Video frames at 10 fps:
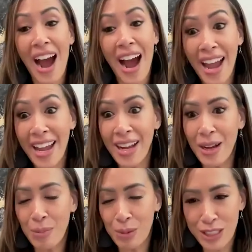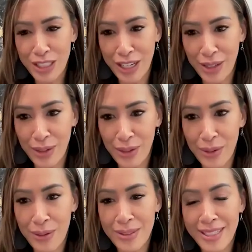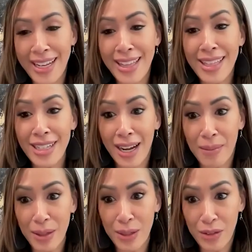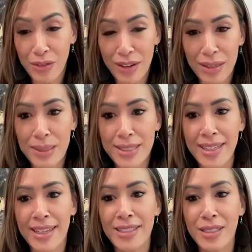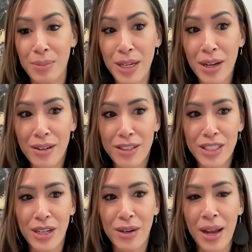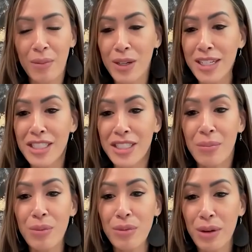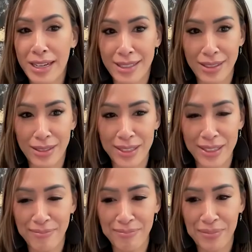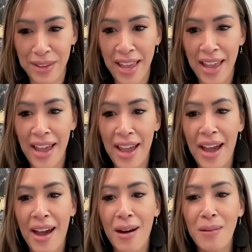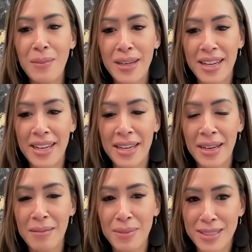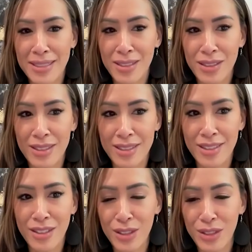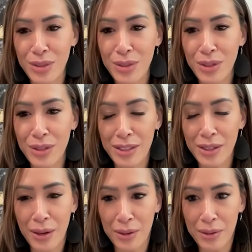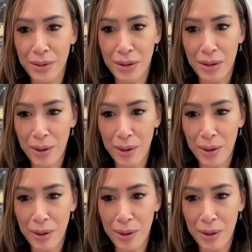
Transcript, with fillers: I appreciate you taking the time. I know you're very busy to be on our show, and we're going to jump right into it. How many businesses do you currently own or are